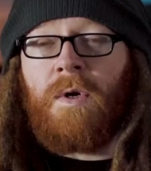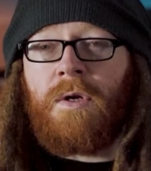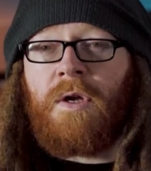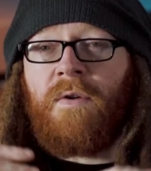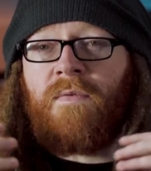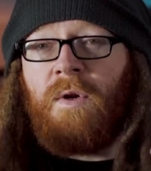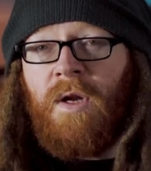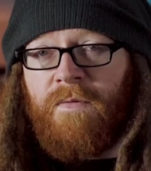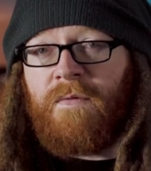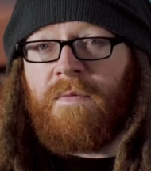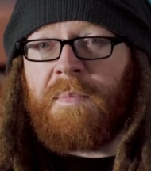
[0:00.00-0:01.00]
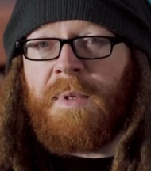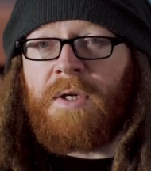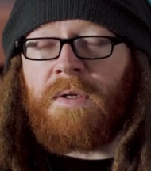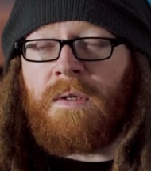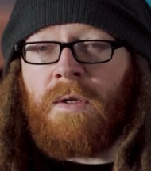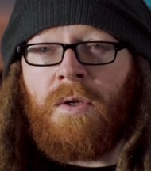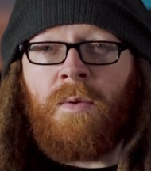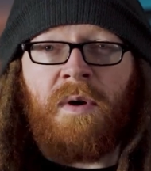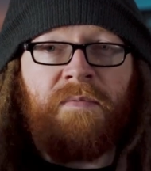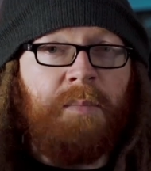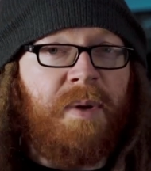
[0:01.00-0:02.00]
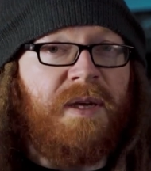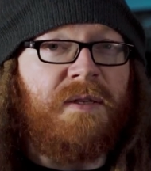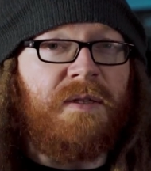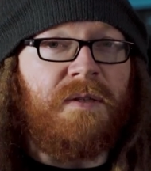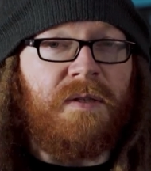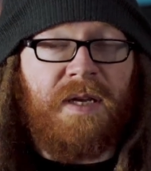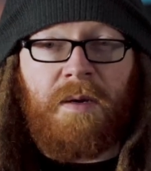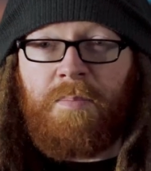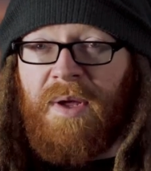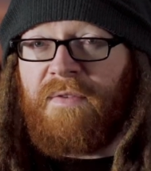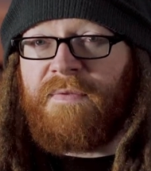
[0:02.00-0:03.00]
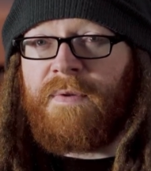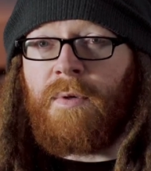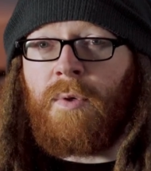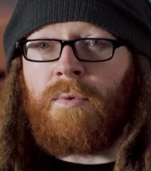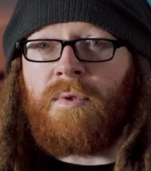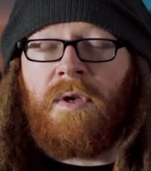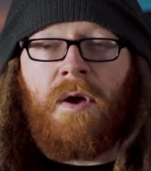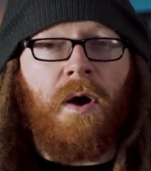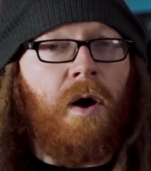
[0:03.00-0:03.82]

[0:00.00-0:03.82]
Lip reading: We're going to cover enough information that you have the basis to take better photos